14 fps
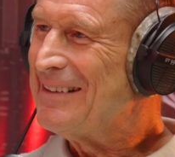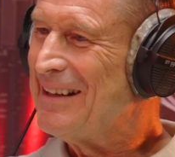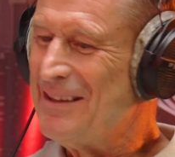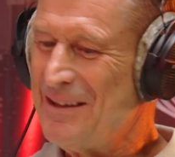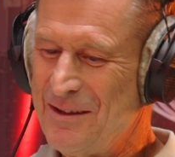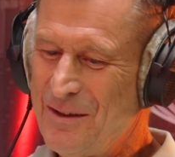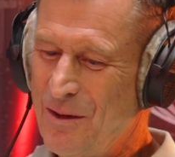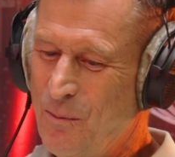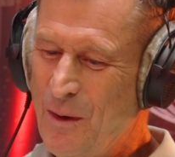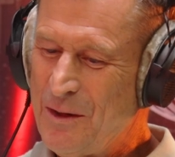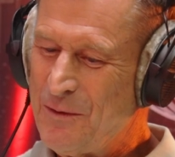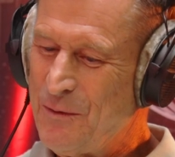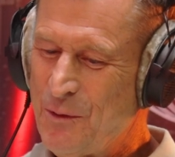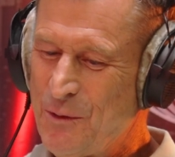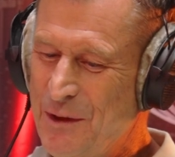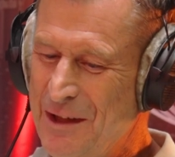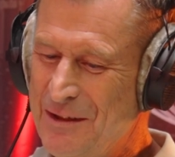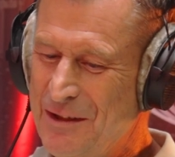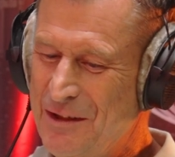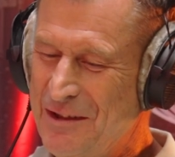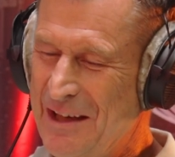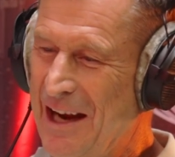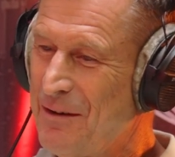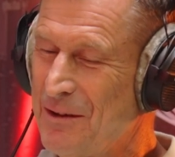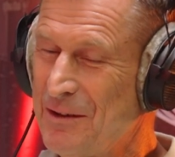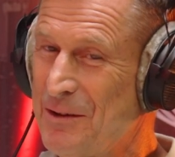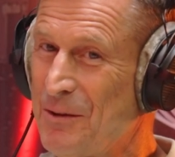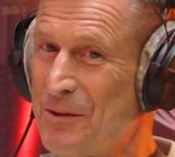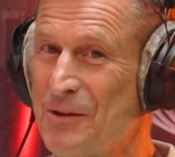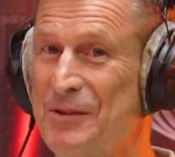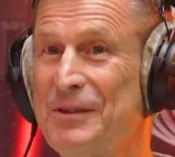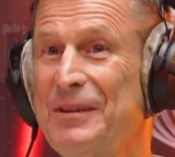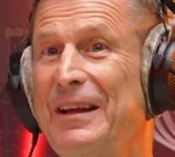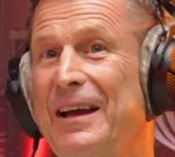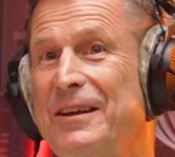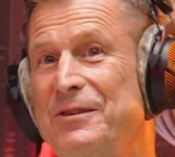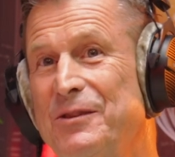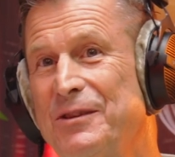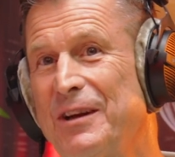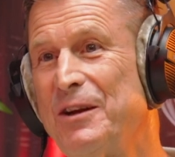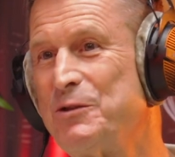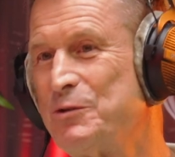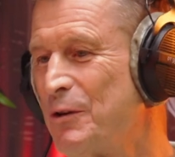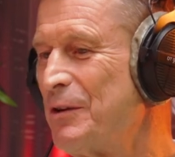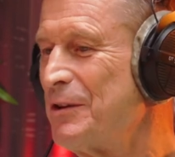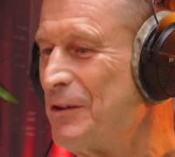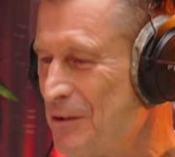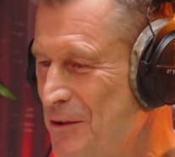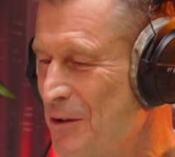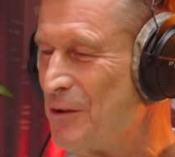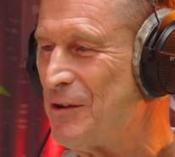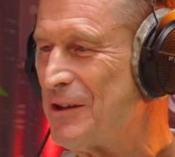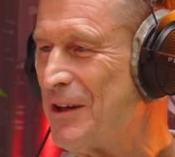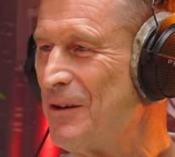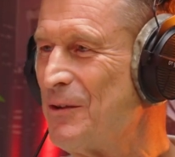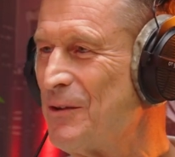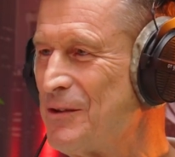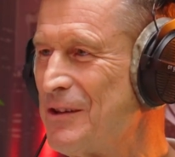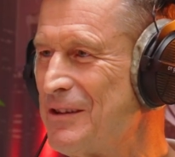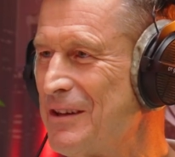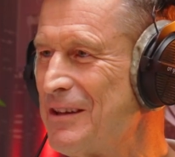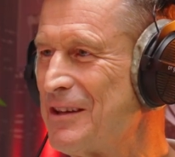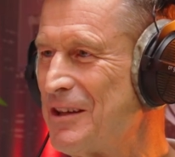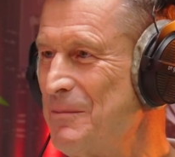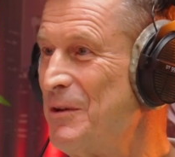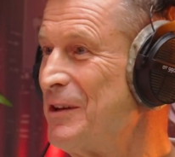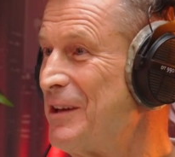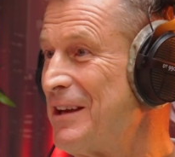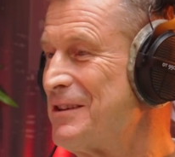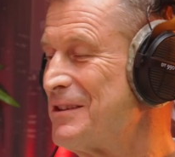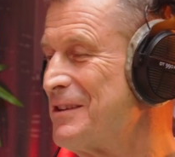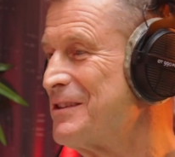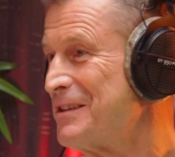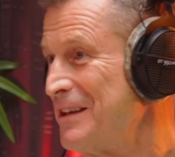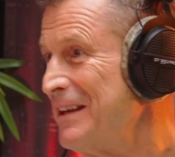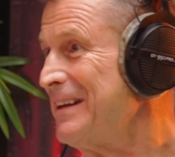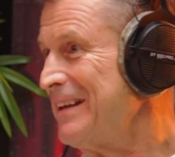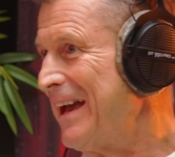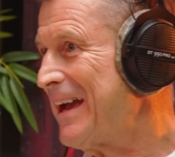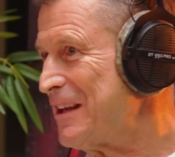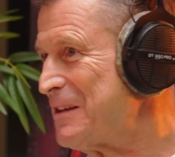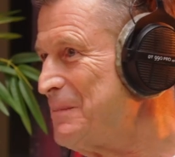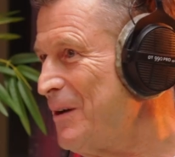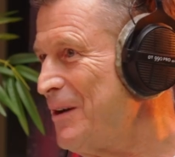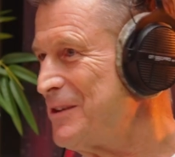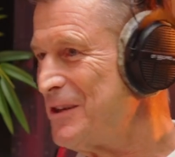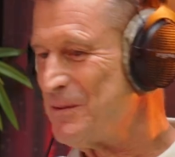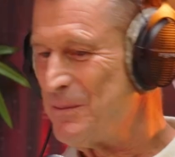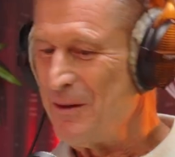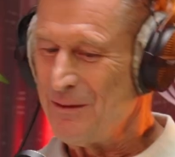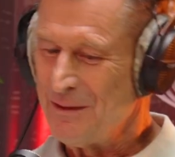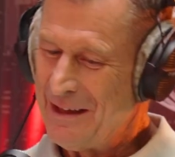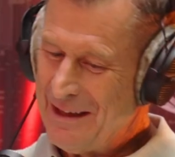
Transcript: And it's a wonderful thing to share. And of course, as you say, drawing on your skills as a communications expert as well